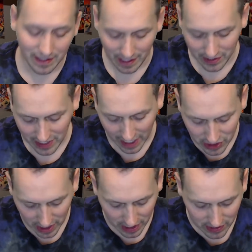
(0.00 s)
A Sega
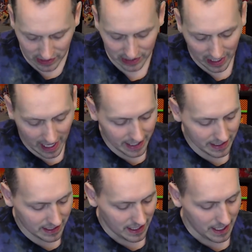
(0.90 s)
Genesis
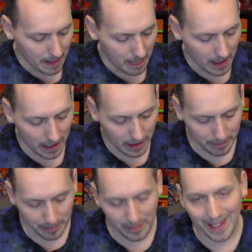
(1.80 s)
lot.
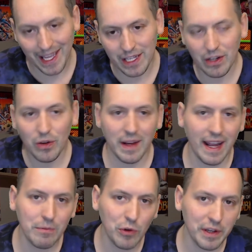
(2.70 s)
And you know what? I
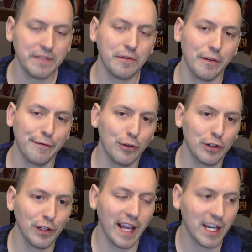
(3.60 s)
am going for a full
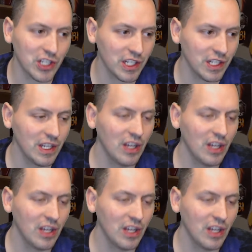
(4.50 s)
collection.